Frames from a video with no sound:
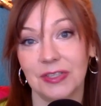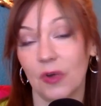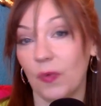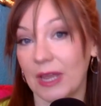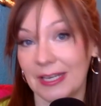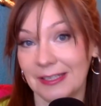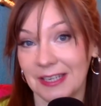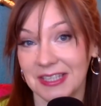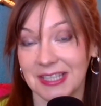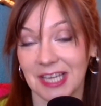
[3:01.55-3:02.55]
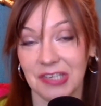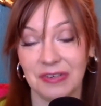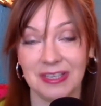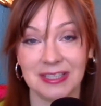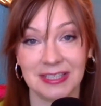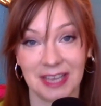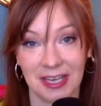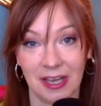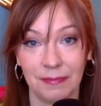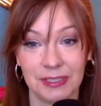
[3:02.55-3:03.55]
a waiting list that you can sign
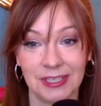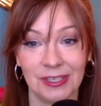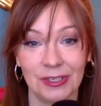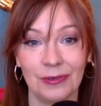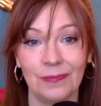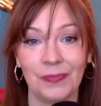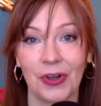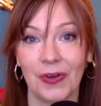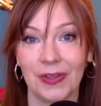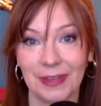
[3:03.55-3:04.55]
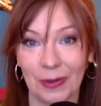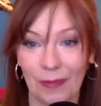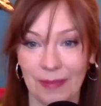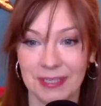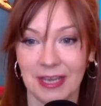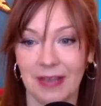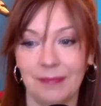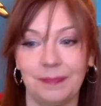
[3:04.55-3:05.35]
up to on their website.